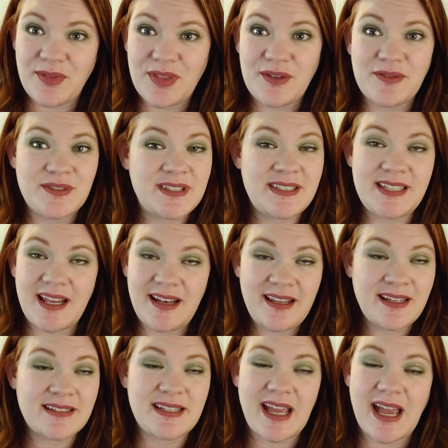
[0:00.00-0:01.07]
The setting
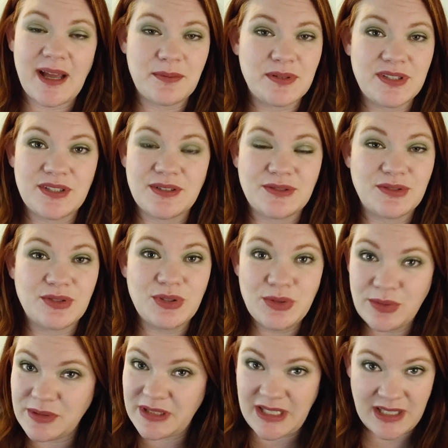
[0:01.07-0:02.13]
is
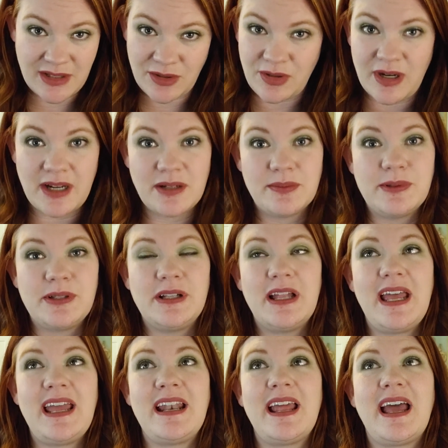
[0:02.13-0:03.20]
absolutely incredible,
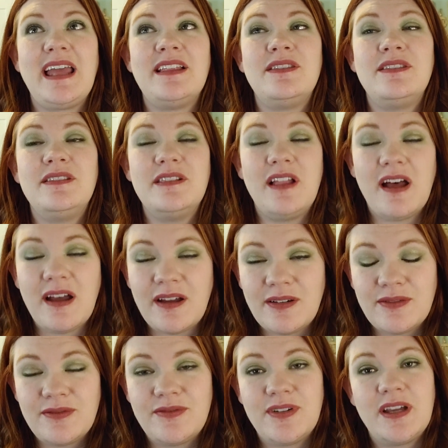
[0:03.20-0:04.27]
and I
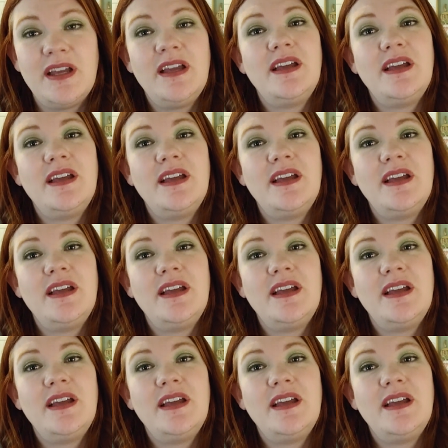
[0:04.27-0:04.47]
love